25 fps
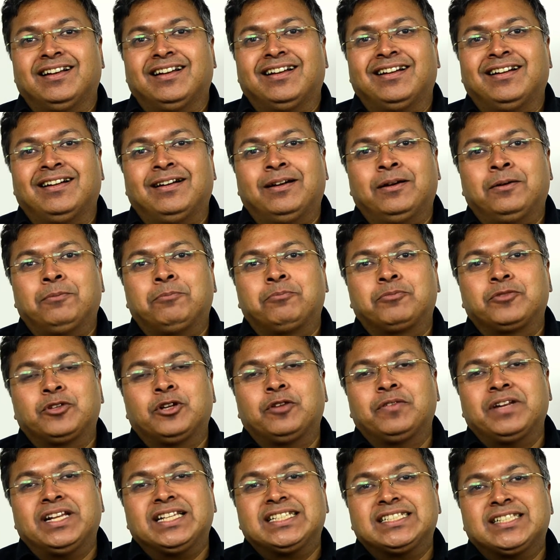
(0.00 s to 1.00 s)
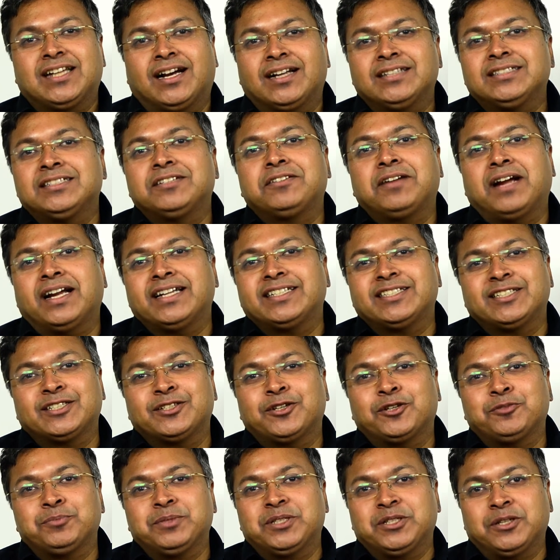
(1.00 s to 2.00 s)
When I started
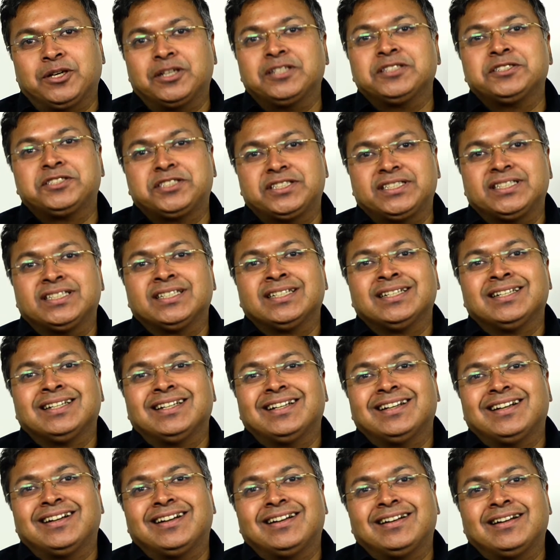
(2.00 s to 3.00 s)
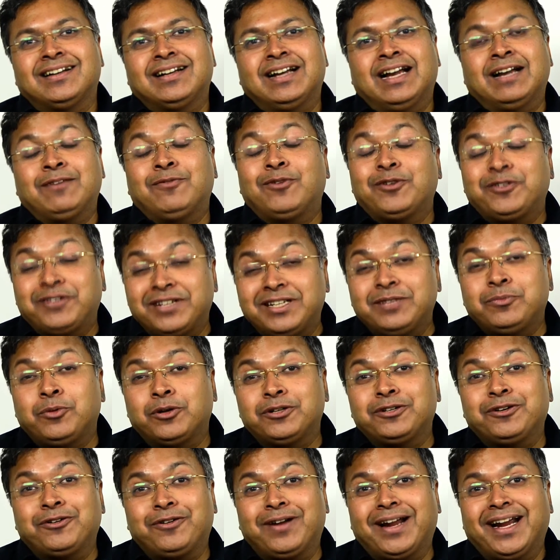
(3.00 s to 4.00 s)
writing on mythology, I really
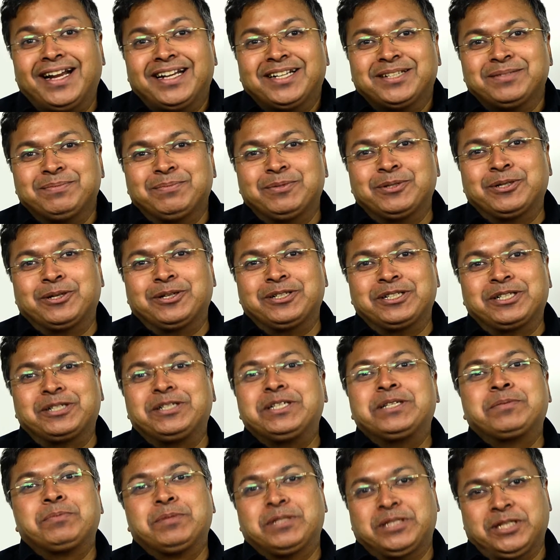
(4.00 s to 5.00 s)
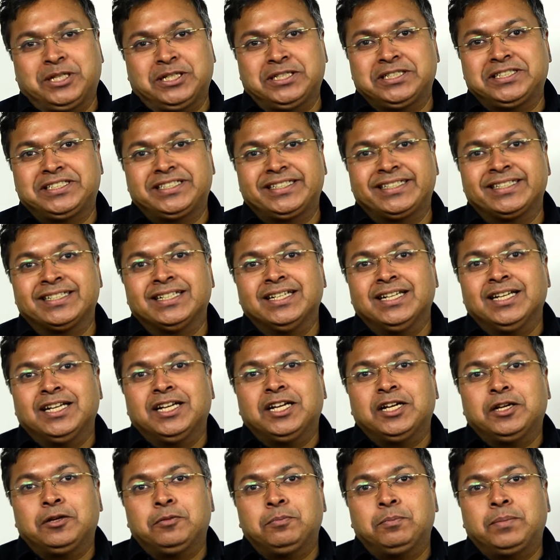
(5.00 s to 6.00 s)
wanted to write a book on Greek mythology,
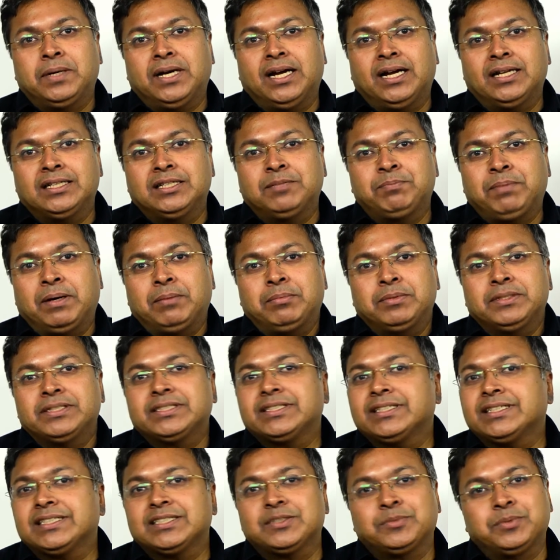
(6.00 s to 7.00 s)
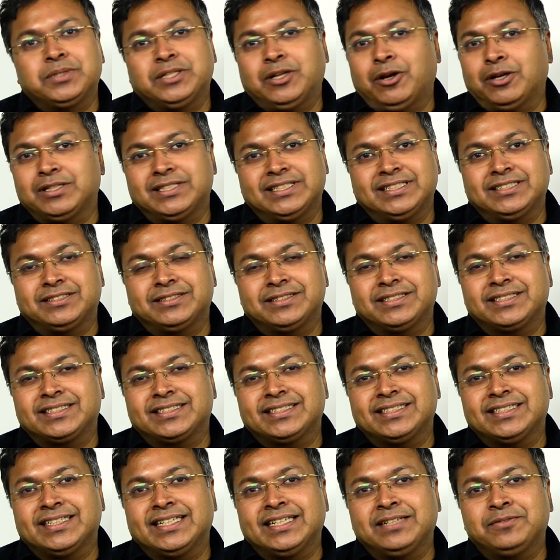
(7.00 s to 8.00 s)
but the publishers were not
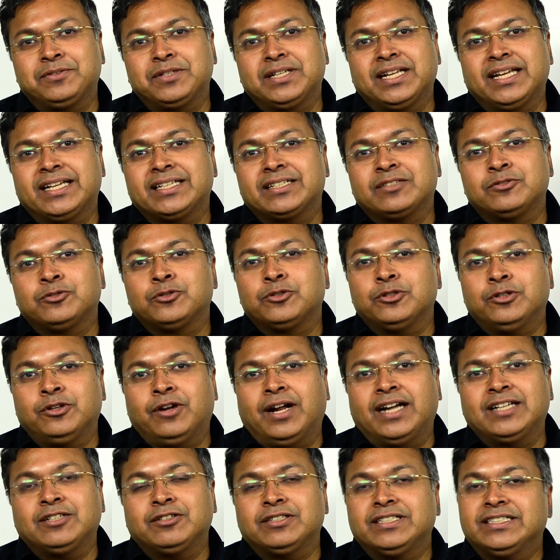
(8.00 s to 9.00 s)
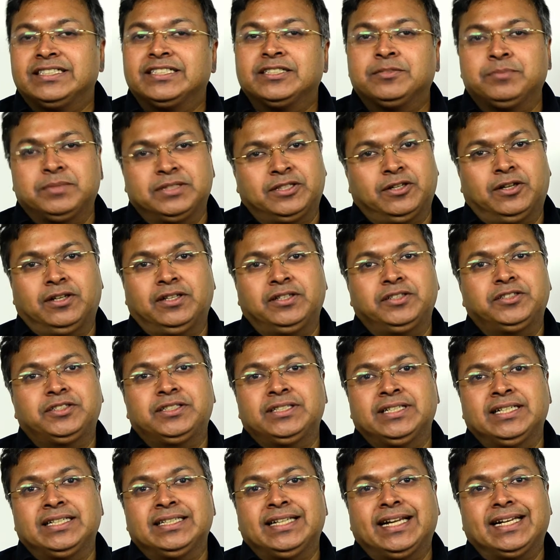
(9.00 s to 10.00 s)
interested. They were like, no, write on Indian
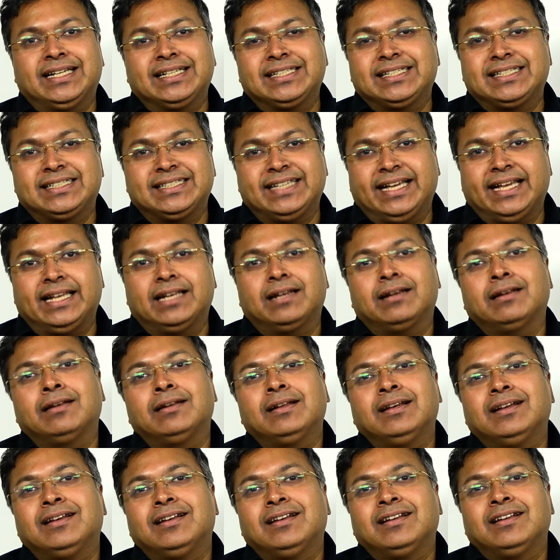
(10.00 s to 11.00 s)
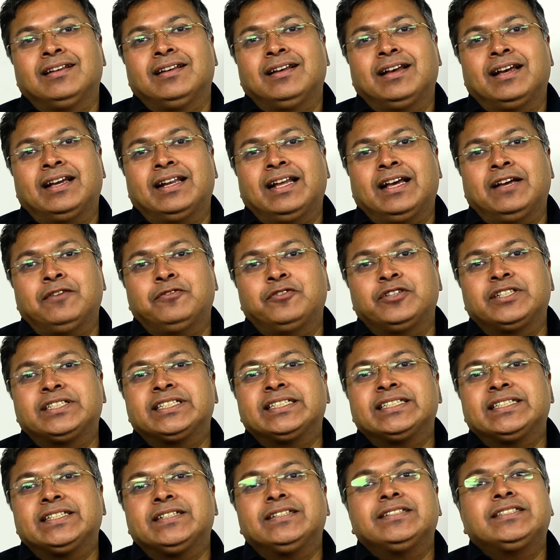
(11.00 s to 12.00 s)
mythology and that will sell. And I've
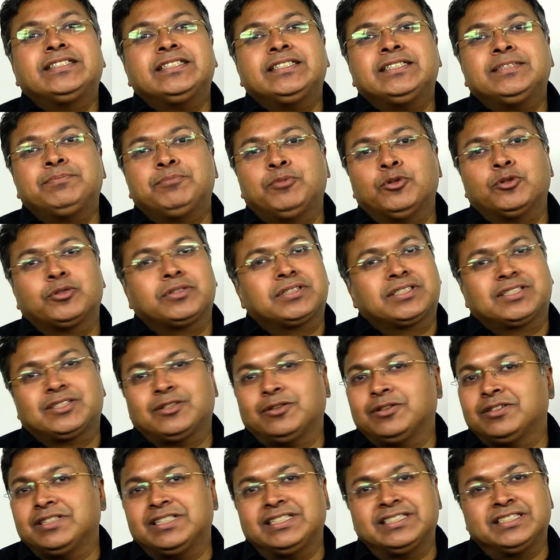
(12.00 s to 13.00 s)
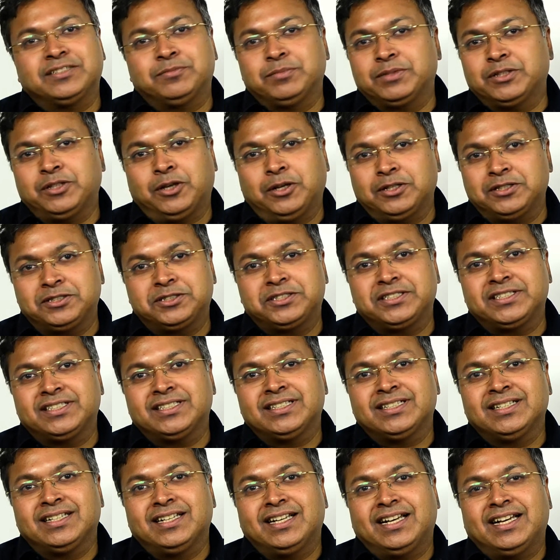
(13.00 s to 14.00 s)
written 30 books on Indian mythology,
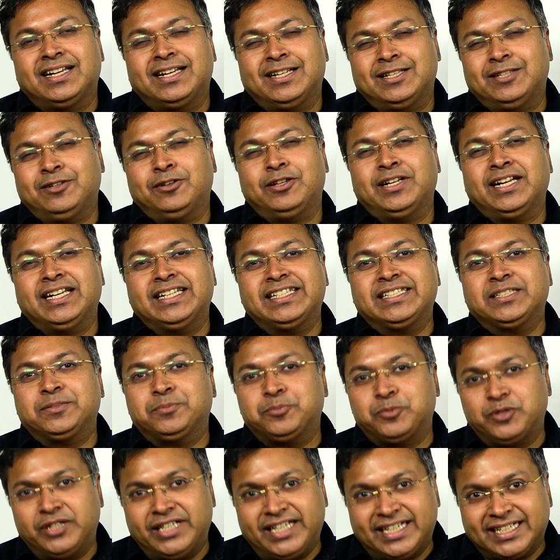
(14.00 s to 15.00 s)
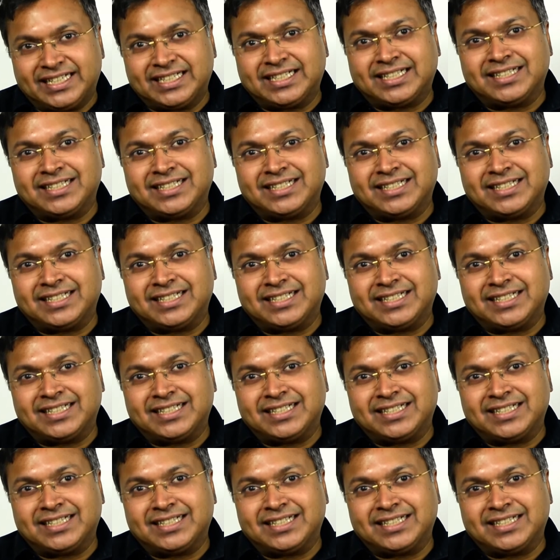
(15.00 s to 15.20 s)
and I thought I need a break.